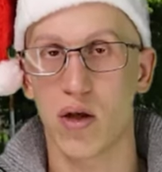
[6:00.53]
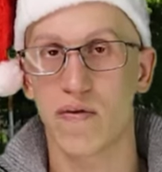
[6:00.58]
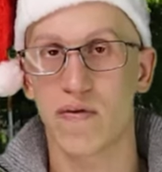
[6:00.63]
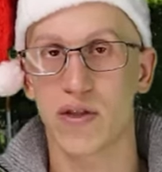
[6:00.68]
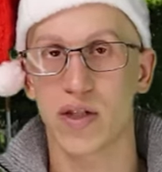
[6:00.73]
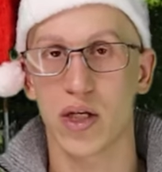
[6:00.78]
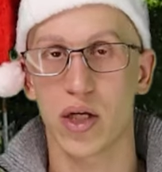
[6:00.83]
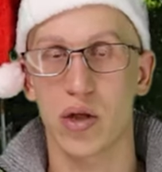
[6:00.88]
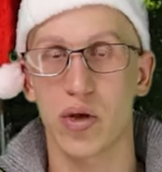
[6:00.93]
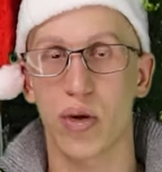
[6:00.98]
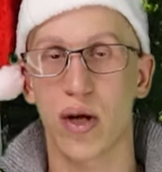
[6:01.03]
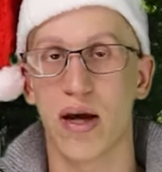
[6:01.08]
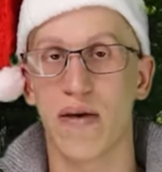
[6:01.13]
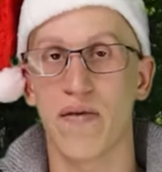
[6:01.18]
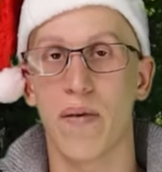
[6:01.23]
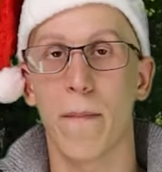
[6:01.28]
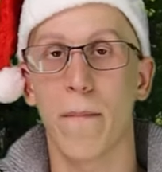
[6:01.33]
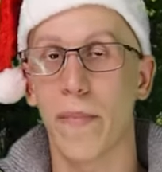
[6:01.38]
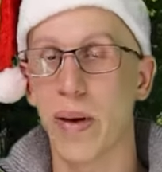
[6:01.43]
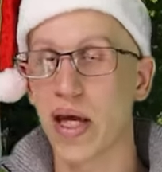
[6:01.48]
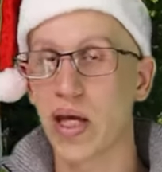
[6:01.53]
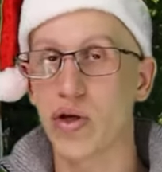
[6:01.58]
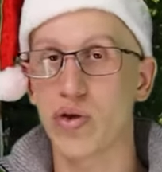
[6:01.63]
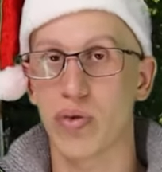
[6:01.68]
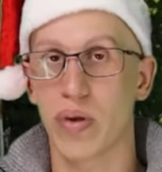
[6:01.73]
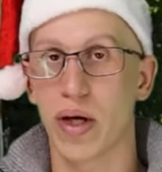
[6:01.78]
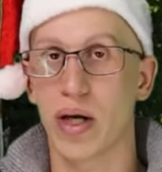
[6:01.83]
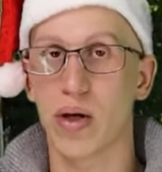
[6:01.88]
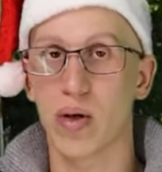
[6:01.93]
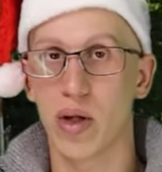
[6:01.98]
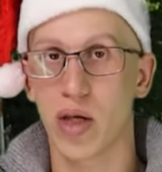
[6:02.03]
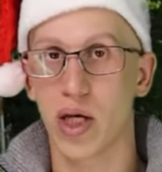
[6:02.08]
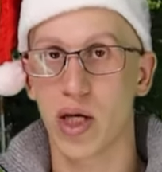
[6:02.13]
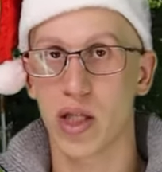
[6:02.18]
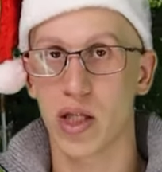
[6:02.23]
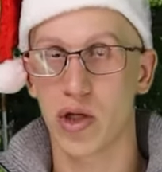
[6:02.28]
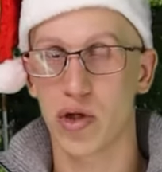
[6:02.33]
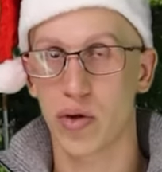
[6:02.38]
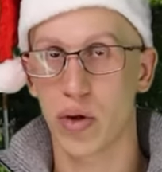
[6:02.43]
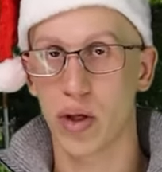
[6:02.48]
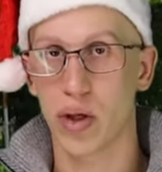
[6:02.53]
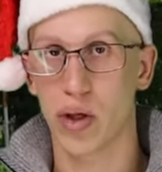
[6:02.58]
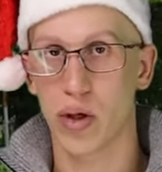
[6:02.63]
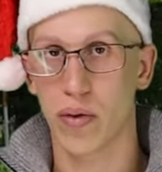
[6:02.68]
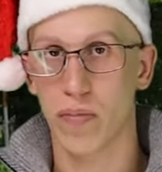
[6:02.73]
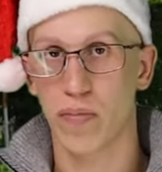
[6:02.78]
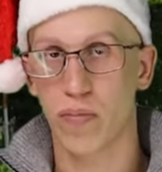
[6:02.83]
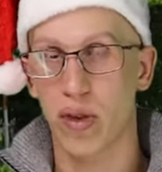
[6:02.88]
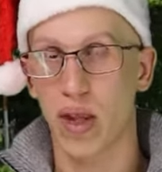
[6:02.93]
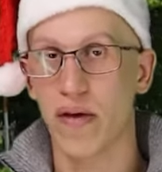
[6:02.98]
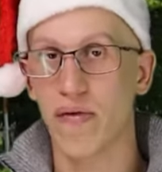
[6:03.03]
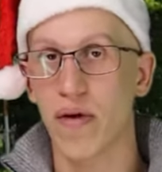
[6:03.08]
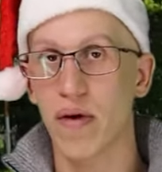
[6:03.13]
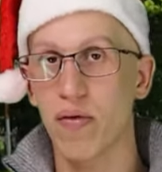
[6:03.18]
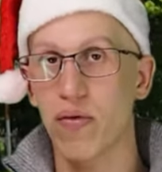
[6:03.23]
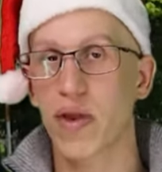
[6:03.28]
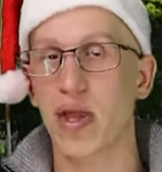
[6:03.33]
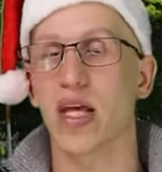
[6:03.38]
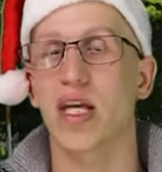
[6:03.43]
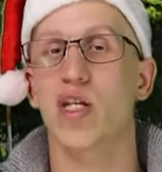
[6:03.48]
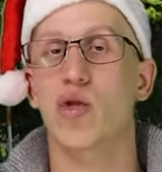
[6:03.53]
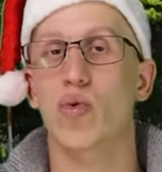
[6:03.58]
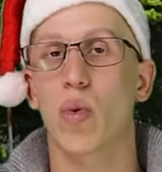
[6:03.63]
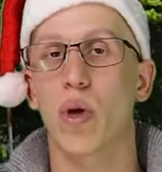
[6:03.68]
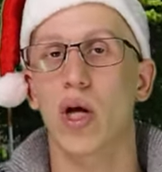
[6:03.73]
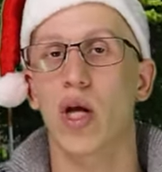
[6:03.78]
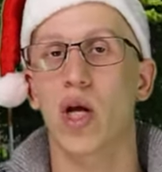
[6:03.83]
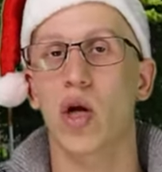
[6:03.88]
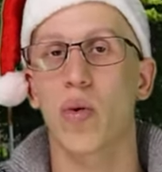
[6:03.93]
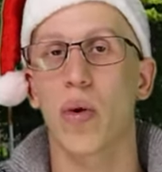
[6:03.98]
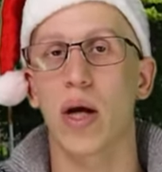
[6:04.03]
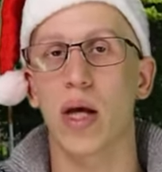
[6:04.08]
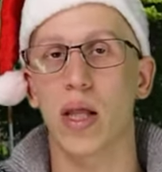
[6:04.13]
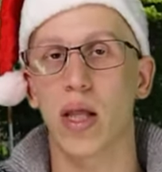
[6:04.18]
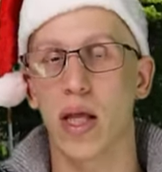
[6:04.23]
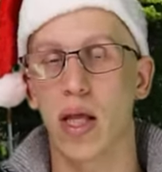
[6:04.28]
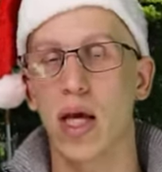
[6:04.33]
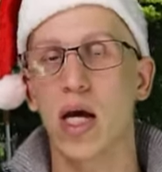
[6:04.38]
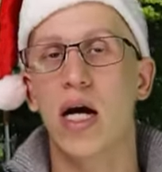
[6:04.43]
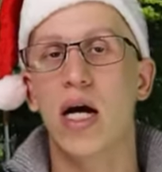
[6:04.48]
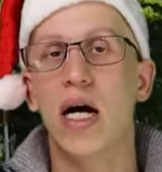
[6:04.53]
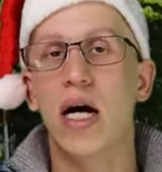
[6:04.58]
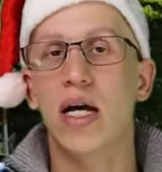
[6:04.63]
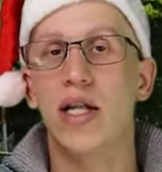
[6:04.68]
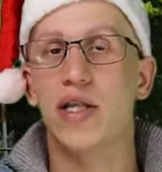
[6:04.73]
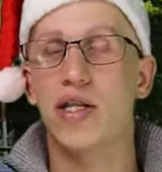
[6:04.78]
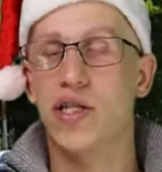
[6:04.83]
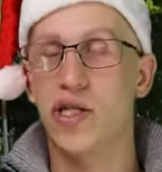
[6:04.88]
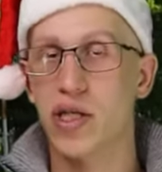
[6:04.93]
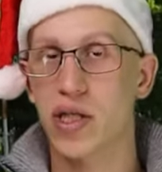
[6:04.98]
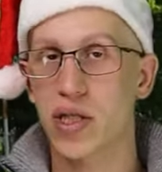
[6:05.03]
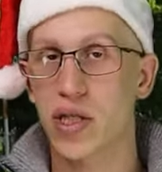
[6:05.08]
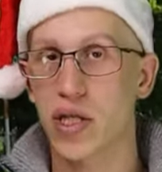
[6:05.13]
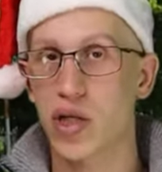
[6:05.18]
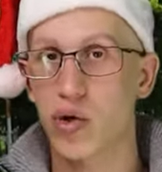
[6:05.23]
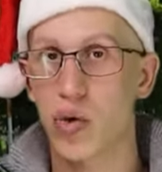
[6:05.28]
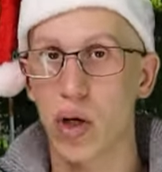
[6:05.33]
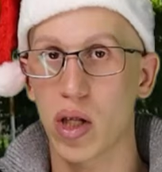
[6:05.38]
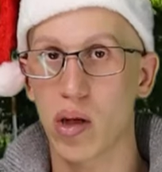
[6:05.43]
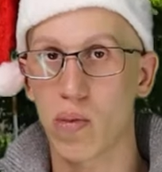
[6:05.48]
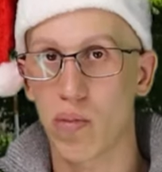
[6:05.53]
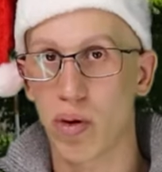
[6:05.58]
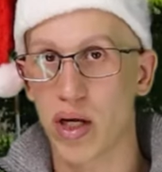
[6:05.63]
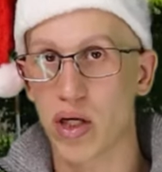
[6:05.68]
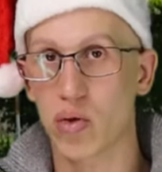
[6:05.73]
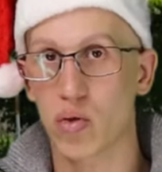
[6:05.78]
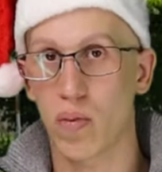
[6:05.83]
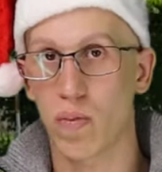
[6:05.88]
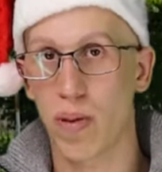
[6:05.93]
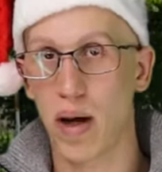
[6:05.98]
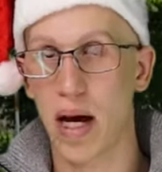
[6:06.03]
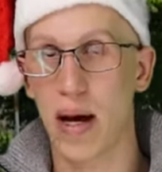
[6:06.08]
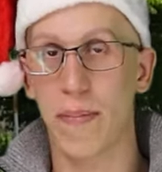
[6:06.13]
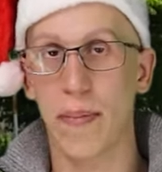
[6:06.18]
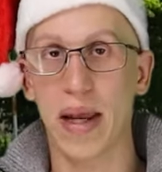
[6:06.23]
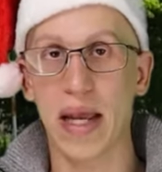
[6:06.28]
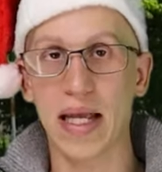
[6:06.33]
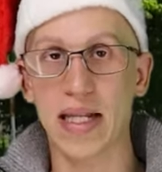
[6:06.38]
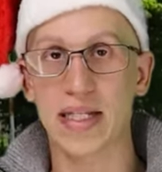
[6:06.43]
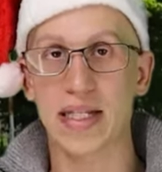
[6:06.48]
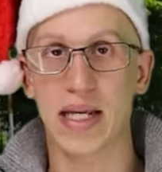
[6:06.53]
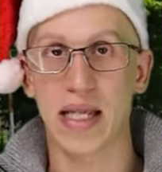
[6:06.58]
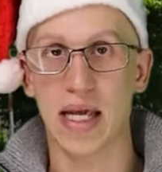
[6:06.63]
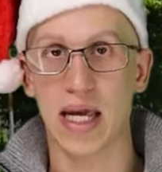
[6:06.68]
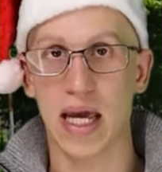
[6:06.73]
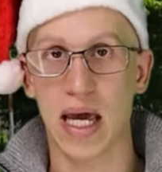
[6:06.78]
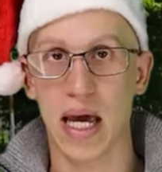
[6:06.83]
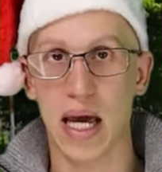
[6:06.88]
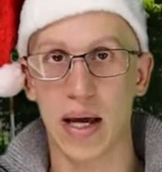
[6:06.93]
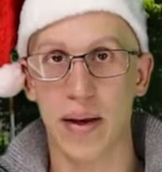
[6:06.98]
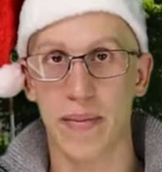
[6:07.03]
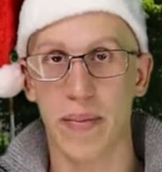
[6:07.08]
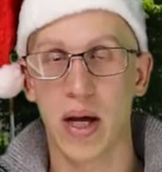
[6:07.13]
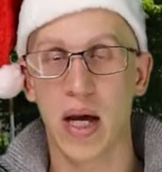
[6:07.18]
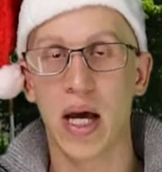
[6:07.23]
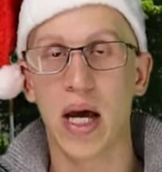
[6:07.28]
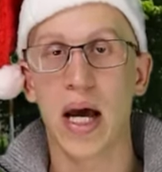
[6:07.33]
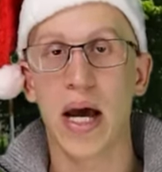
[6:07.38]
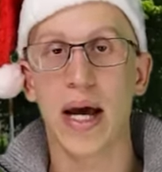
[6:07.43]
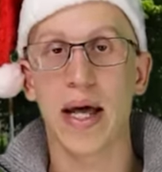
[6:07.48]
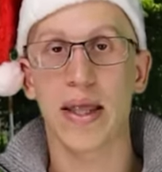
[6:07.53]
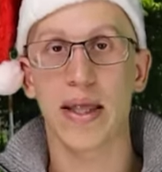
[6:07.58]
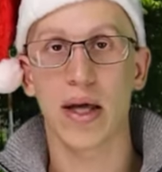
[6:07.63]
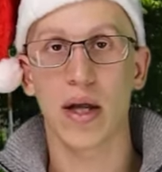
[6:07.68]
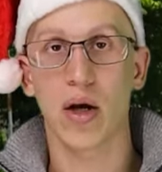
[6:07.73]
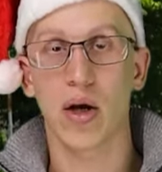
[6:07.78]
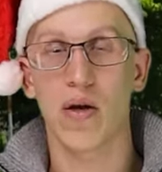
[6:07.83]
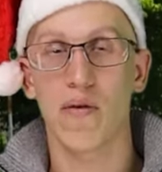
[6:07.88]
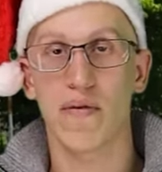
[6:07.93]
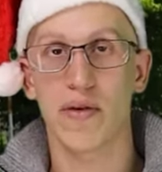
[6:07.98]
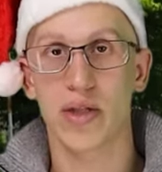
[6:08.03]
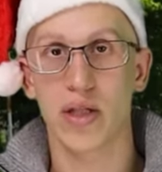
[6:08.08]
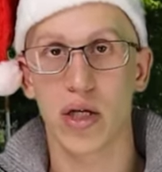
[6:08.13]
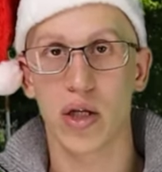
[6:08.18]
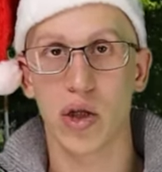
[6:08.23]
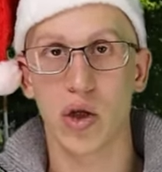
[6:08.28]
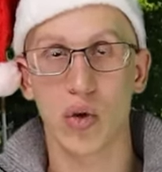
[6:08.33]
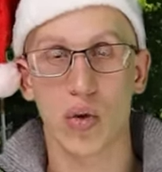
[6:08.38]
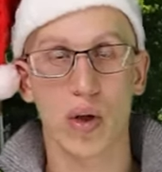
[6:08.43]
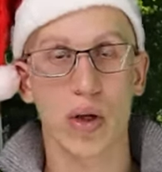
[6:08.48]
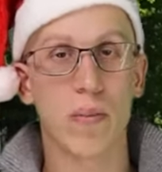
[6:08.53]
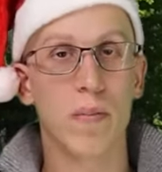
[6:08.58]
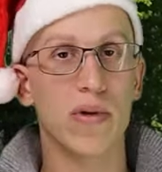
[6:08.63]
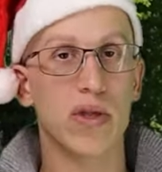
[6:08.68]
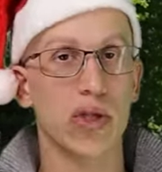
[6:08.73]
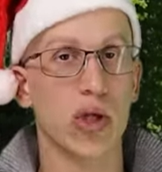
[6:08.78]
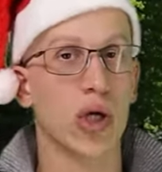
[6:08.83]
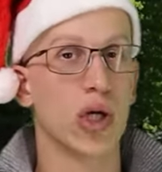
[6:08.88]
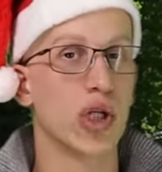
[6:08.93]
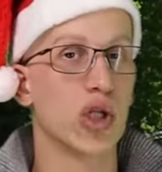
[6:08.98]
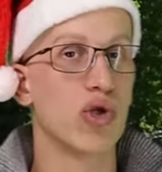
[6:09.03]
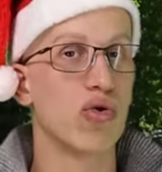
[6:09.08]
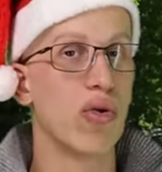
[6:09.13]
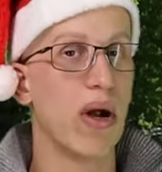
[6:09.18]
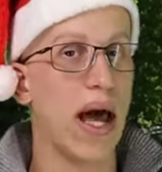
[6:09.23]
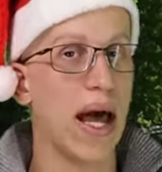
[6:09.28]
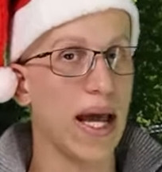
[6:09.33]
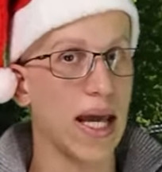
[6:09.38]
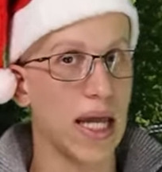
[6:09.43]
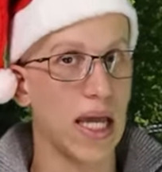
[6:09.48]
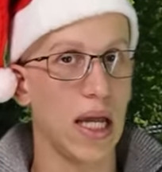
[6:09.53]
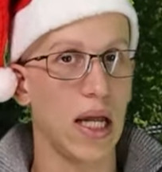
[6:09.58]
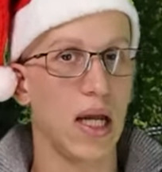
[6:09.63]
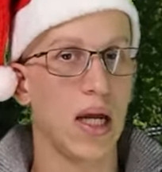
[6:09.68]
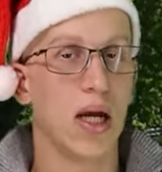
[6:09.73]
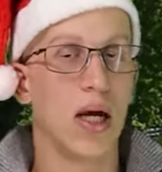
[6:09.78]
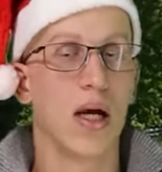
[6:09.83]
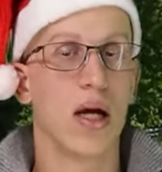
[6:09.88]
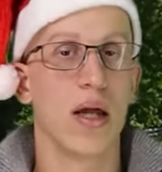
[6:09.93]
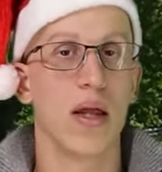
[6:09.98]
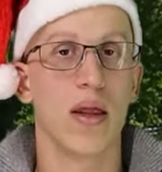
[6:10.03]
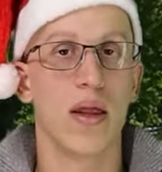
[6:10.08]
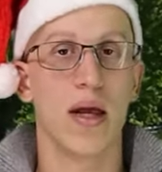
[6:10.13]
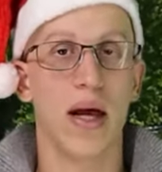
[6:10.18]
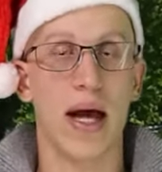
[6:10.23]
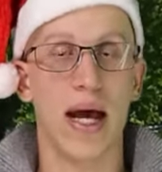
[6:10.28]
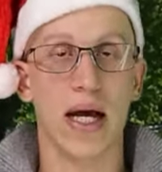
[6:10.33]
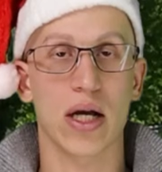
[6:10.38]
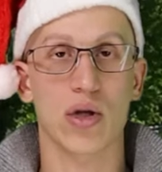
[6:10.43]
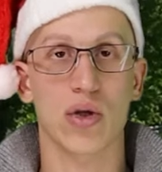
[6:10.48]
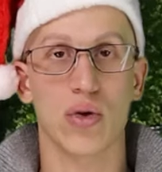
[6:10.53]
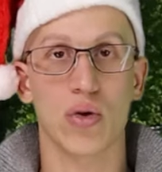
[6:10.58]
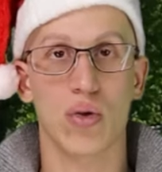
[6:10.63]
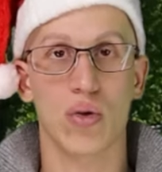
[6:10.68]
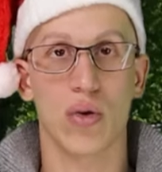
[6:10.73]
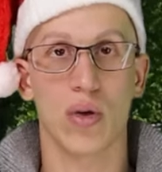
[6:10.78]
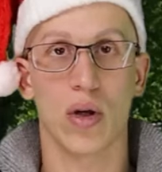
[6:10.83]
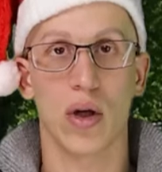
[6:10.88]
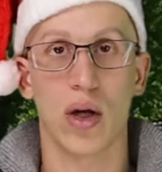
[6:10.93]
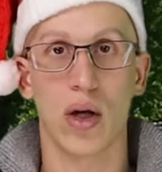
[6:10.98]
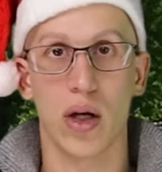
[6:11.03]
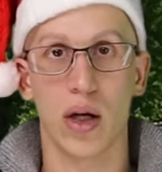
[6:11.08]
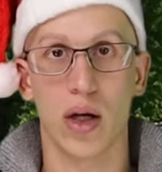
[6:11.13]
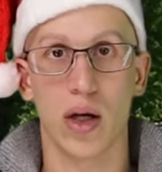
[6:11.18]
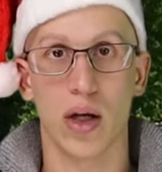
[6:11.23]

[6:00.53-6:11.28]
and all of a sudden you have a major air leak in the trailer. If everything is working correctly, just the trailer brakes will pop inside the cab, and then all of a sudden you'll start dragging the actual